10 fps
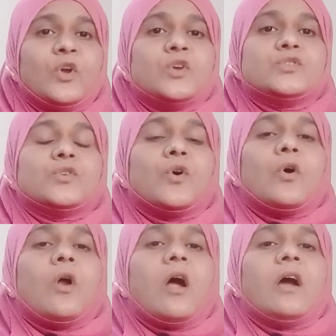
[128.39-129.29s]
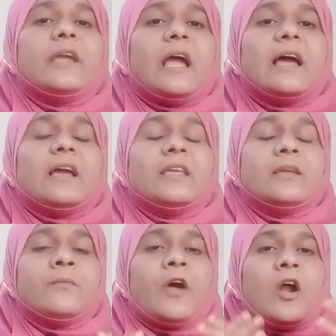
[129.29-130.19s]
So
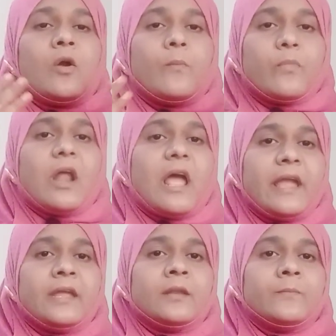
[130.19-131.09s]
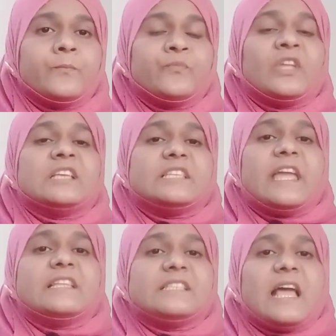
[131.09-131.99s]
our brain
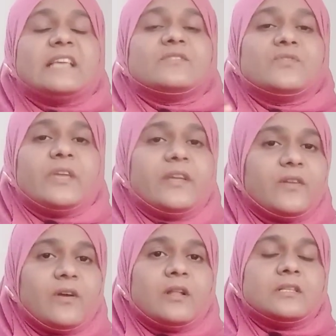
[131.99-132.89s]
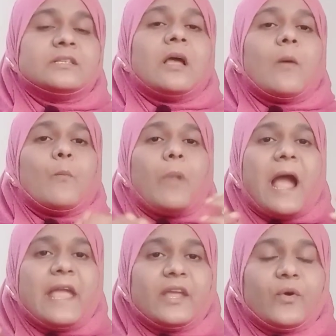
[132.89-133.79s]
sends us signals
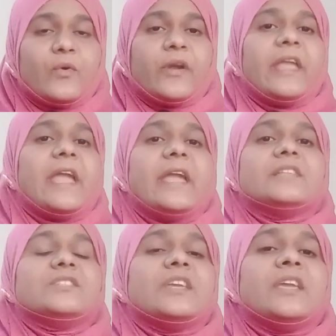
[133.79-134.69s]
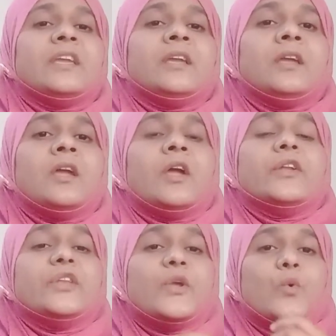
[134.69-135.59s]
by creating
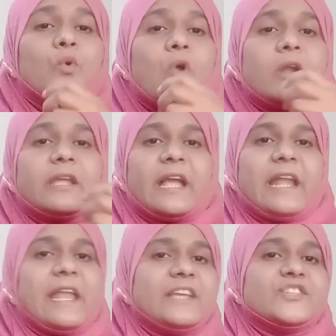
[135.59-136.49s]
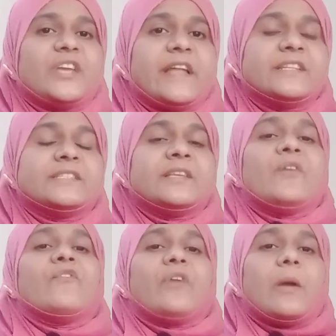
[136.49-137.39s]
neuron connections
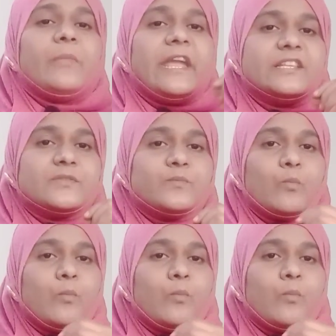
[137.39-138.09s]
from its